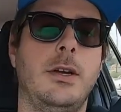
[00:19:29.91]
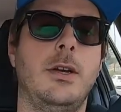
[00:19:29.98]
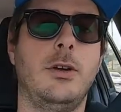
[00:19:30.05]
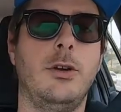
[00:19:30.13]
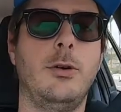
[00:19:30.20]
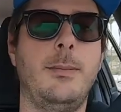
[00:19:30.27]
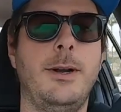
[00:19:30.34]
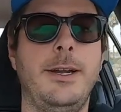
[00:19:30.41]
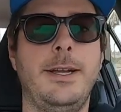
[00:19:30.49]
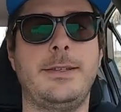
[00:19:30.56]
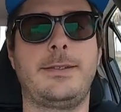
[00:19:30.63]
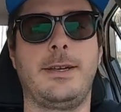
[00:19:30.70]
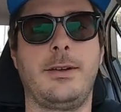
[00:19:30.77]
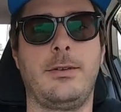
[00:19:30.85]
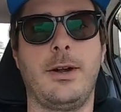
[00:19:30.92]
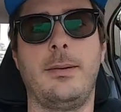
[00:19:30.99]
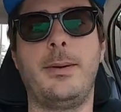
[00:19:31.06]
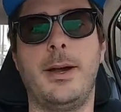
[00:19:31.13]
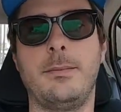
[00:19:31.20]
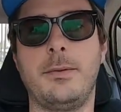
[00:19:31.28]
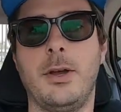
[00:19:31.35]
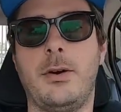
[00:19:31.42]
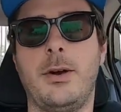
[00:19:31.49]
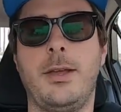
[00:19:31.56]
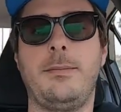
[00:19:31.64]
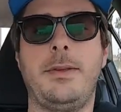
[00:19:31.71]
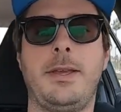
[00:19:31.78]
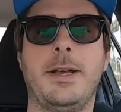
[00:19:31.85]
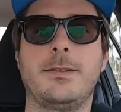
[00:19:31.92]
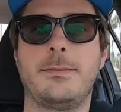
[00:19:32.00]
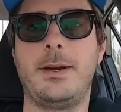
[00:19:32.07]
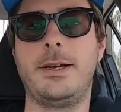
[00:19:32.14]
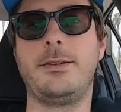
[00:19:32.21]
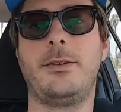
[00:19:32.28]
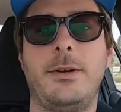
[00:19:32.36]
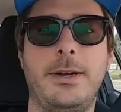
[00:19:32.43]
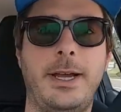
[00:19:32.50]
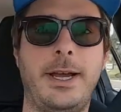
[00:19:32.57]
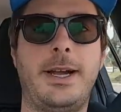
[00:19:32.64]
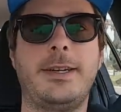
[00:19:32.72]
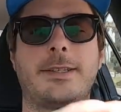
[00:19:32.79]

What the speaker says: Uber Eats and Grubhub going, because my Doordash,